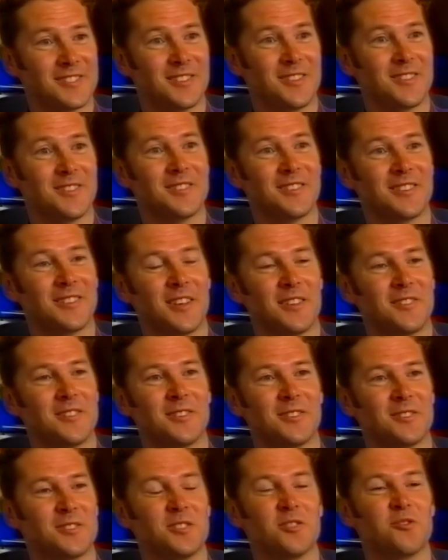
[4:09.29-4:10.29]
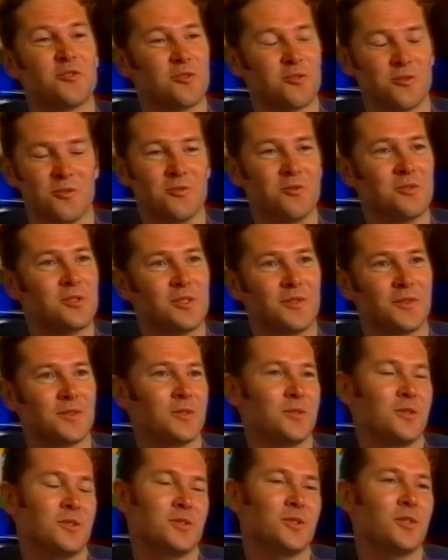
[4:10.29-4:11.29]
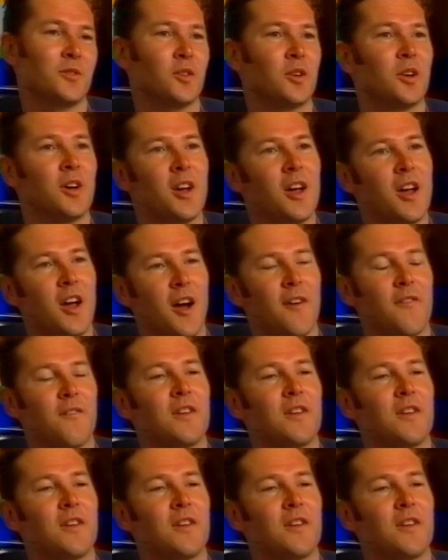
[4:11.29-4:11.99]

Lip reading: They think it's intrusive to a sort of a